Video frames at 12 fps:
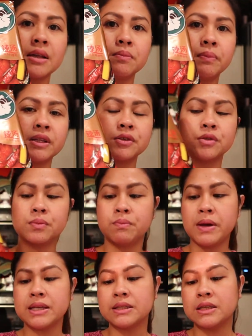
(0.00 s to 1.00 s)
hot pot
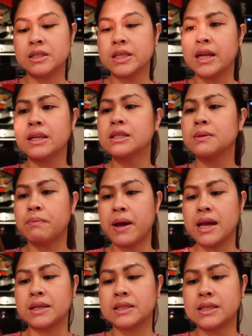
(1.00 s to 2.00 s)
soup base din siya na
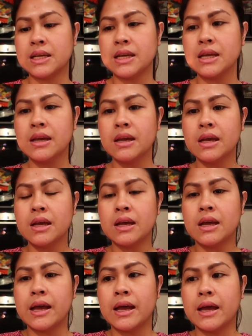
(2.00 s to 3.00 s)
spicy.
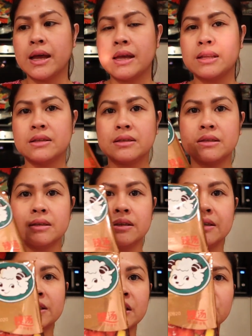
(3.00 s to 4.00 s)
And
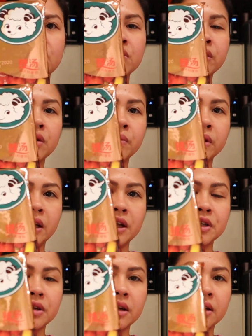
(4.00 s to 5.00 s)
isa tong
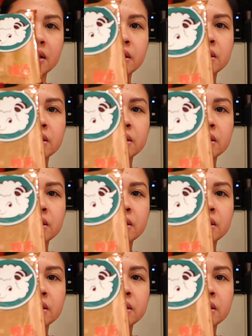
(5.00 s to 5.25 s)
recommendation ng